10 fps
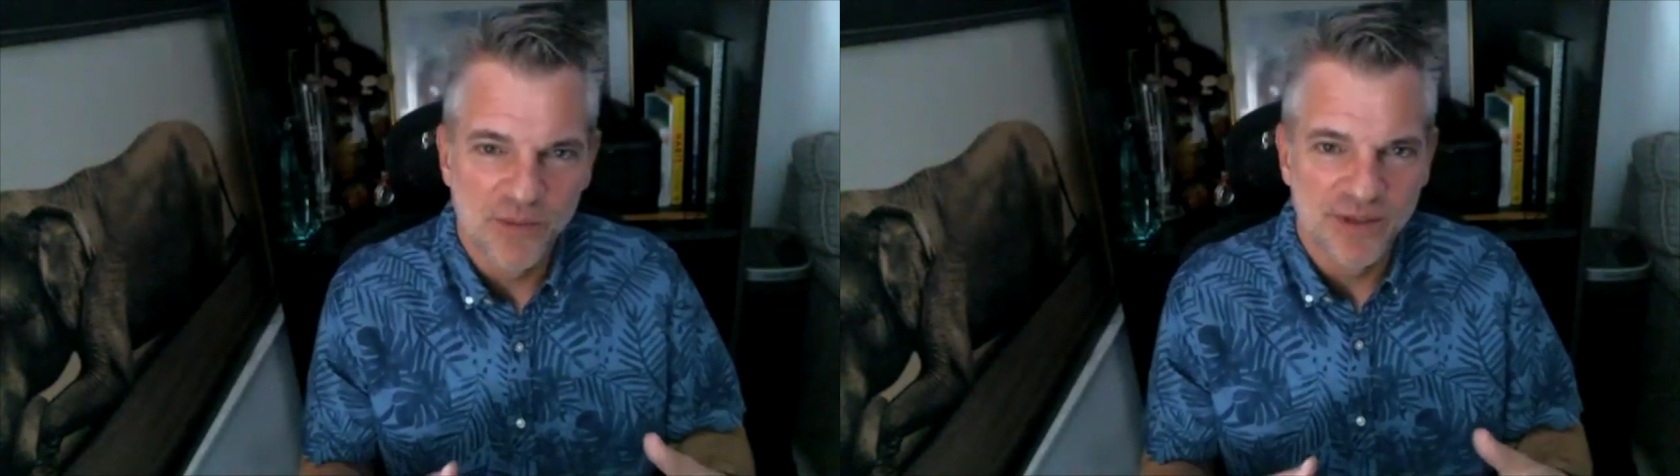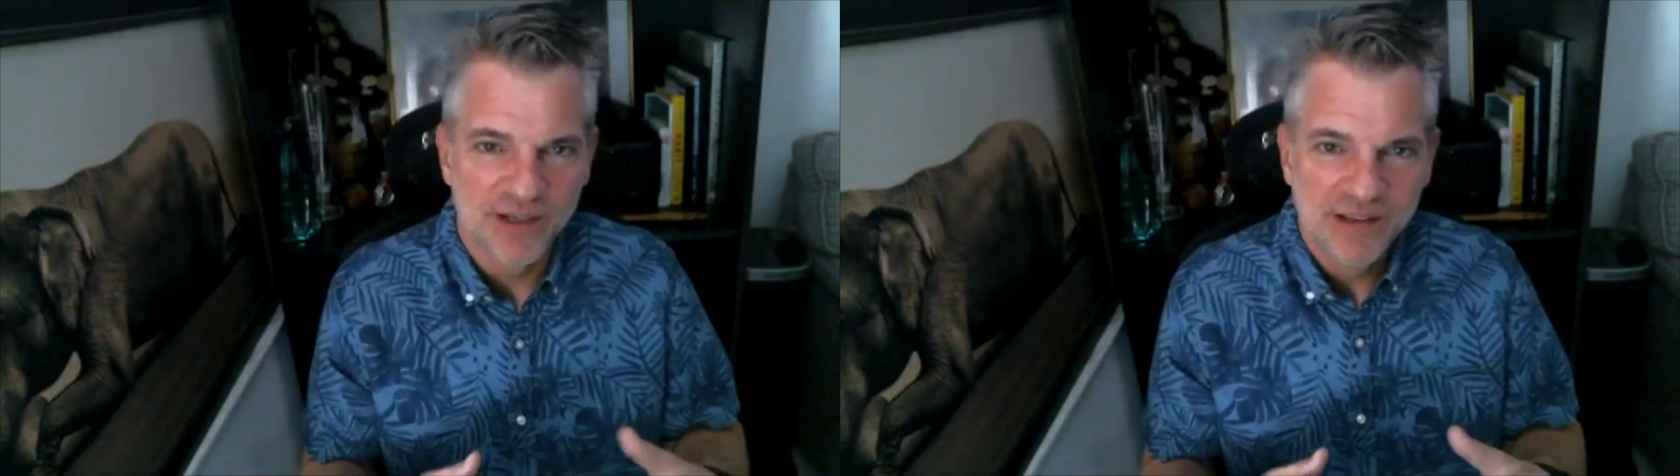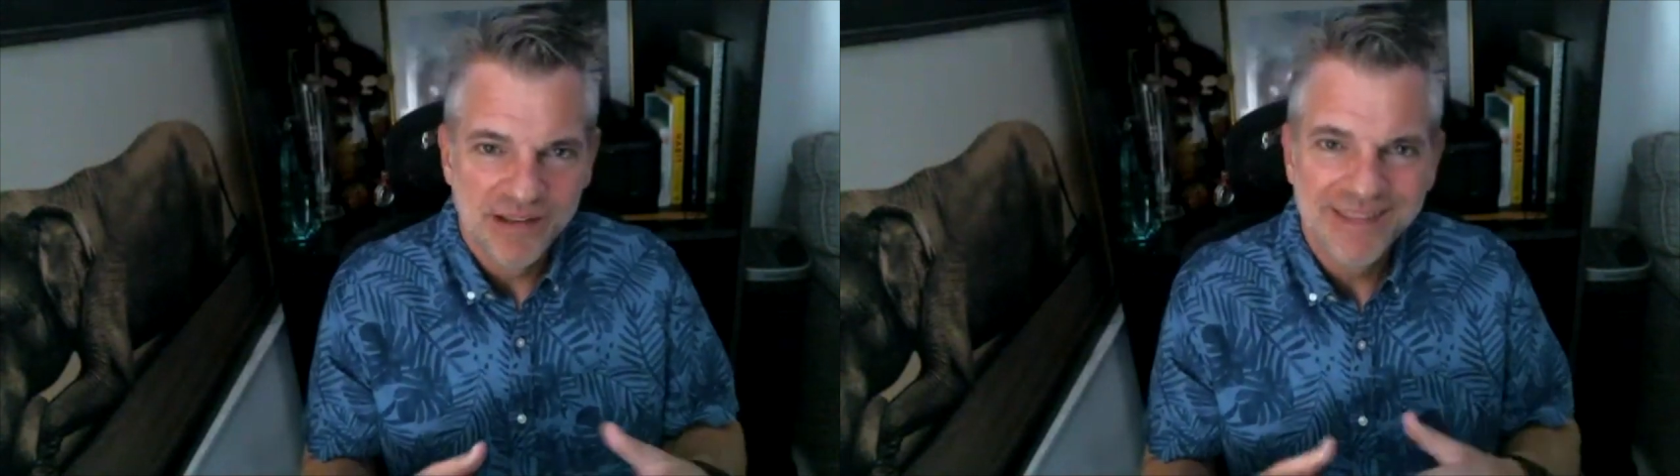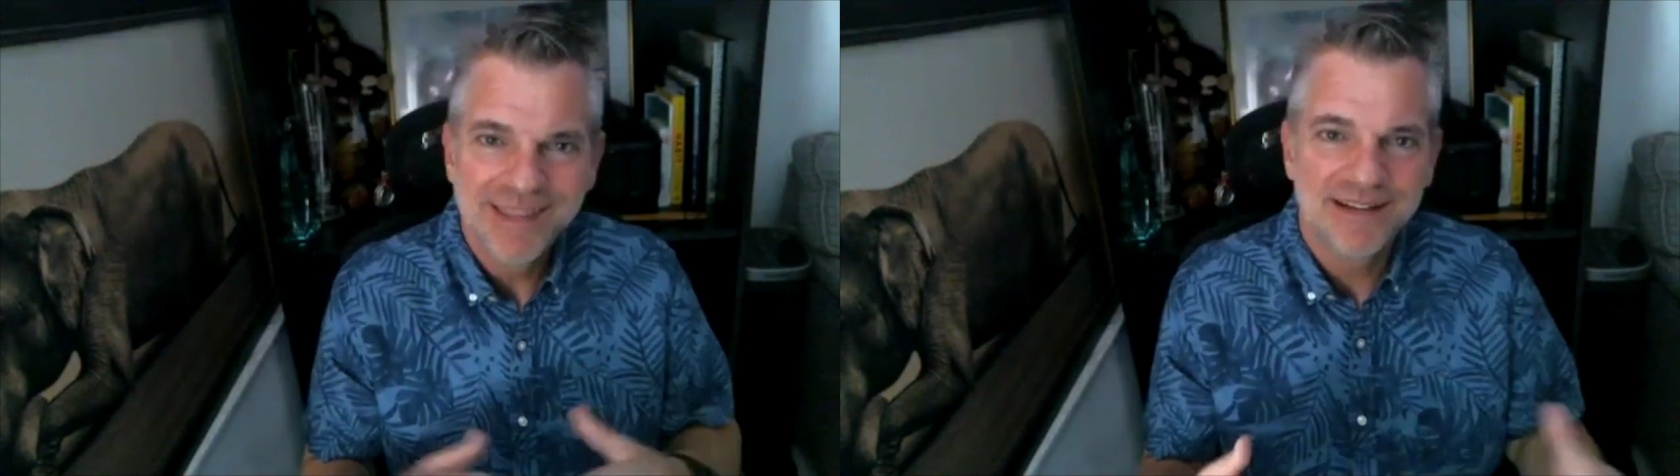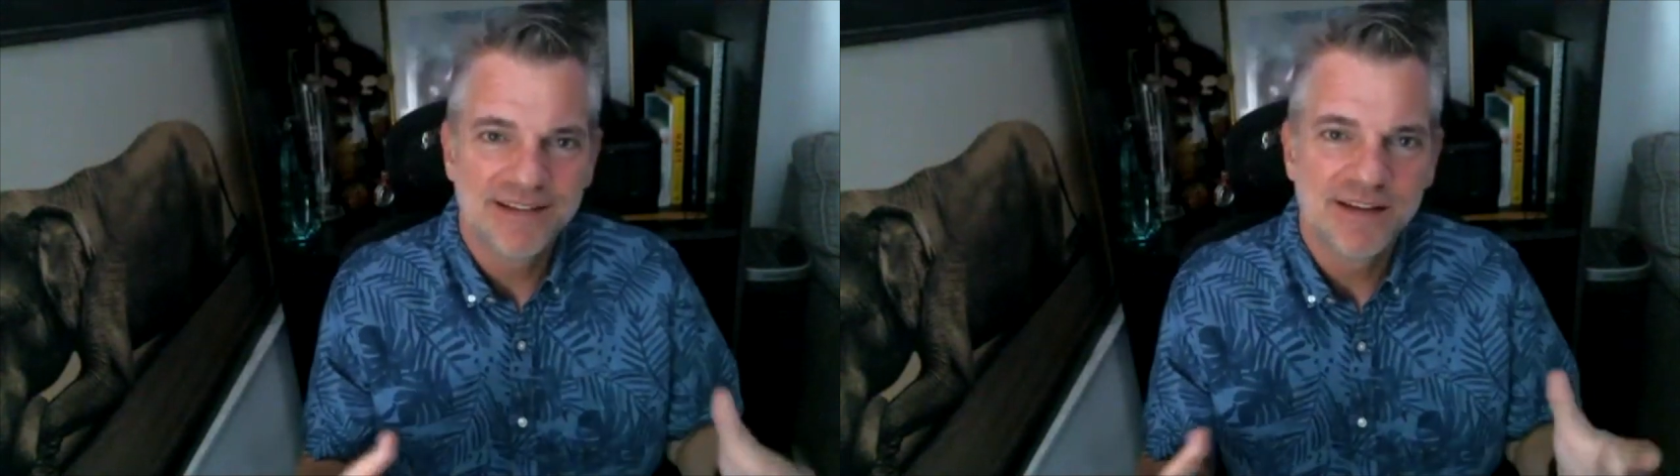but
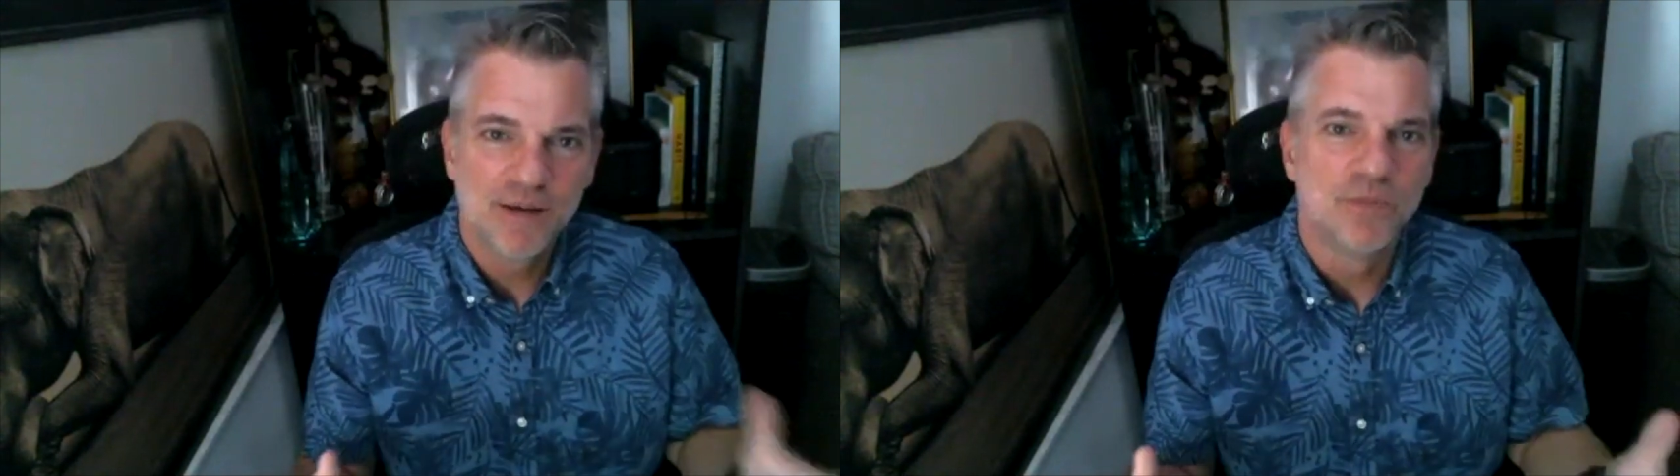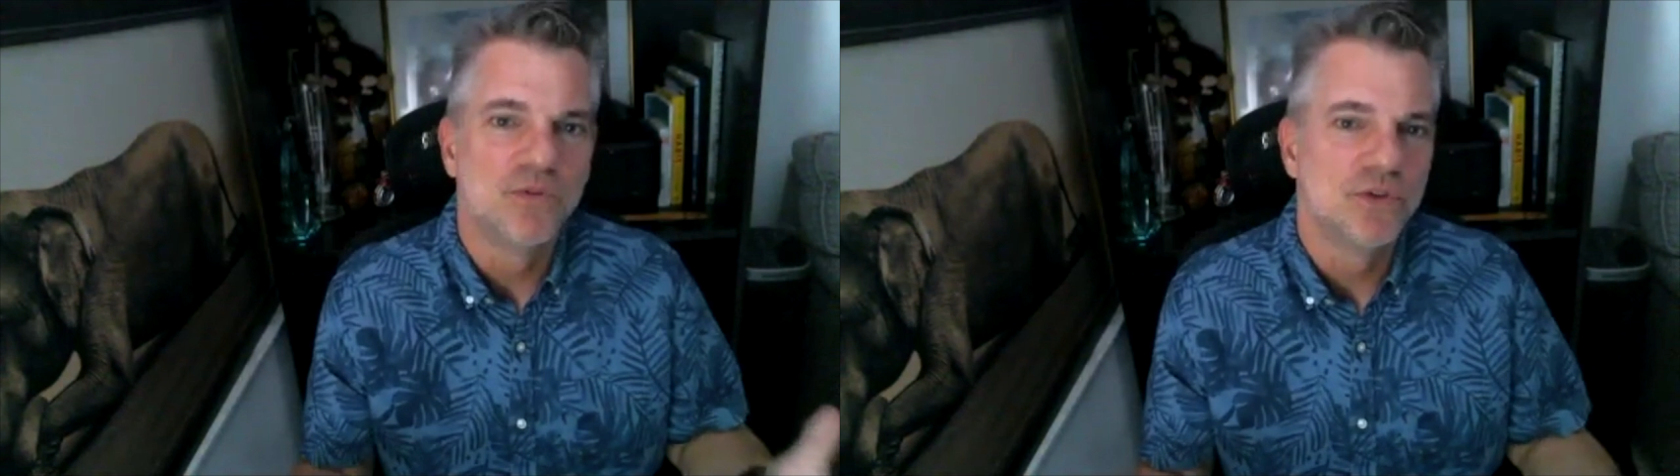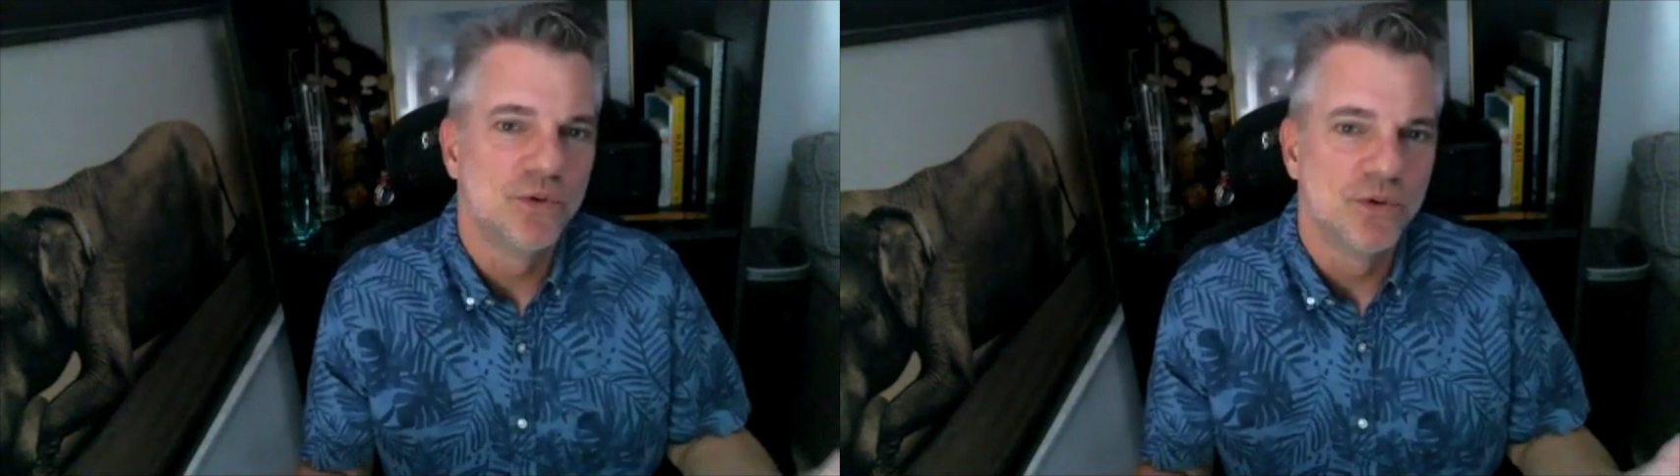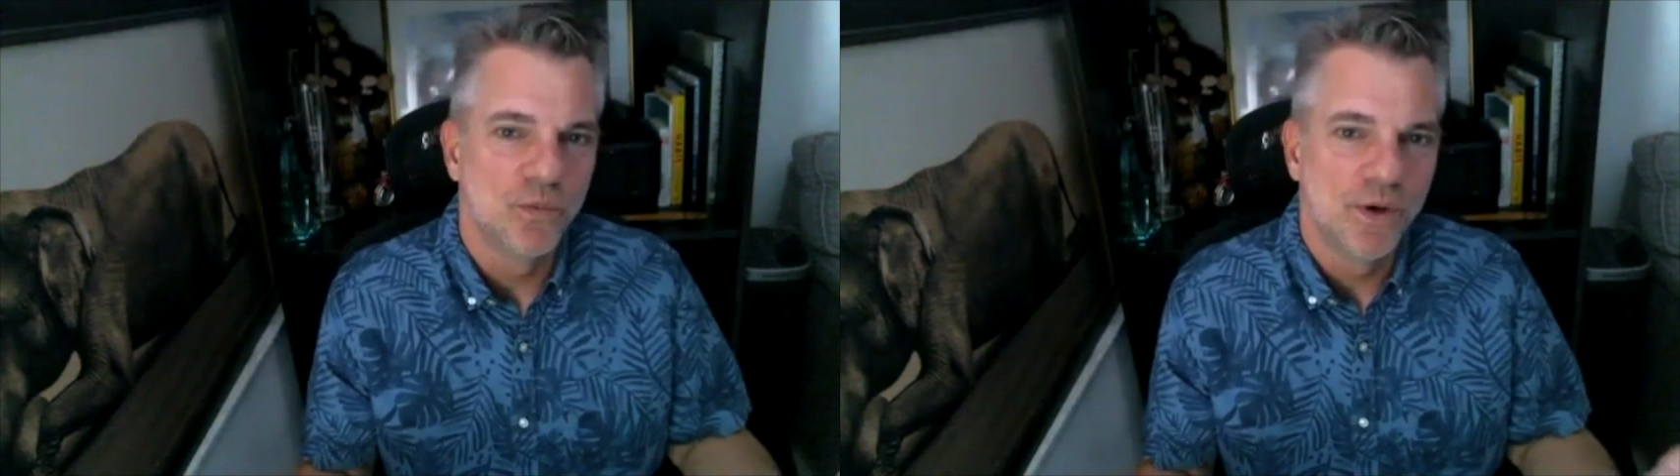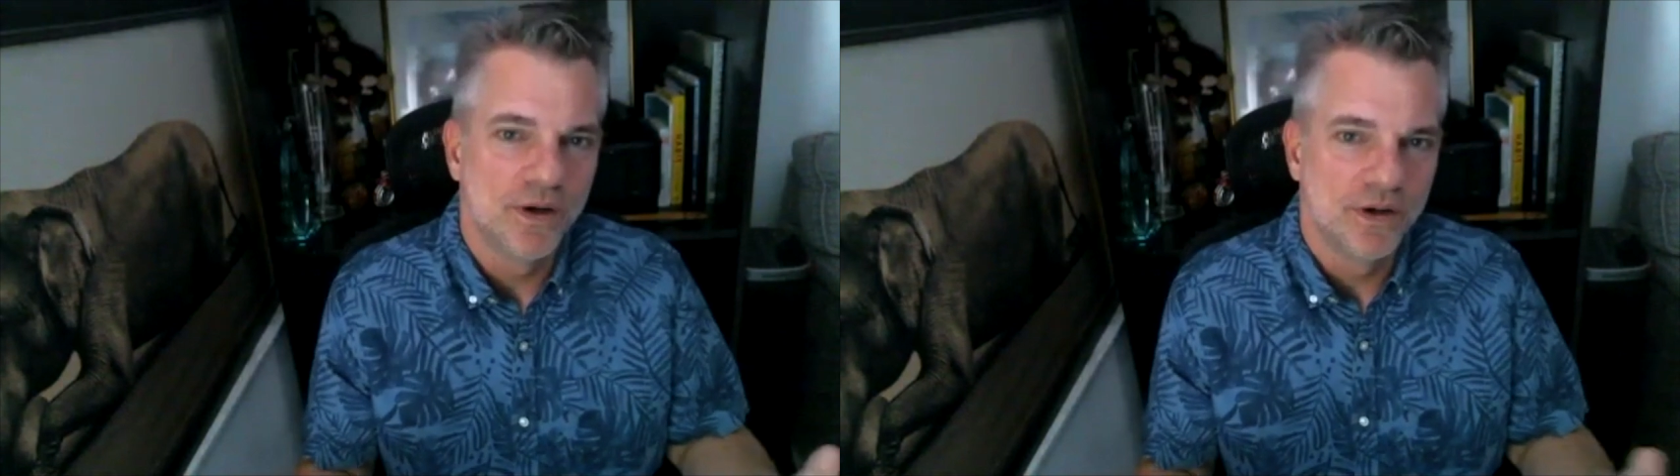that type of store
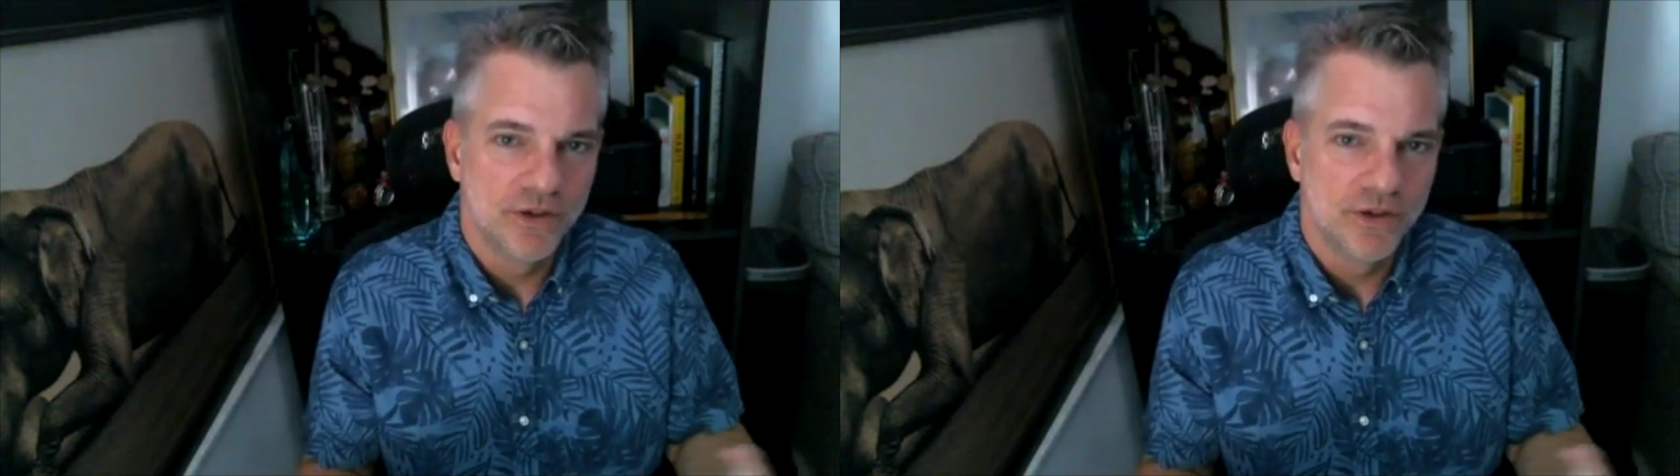where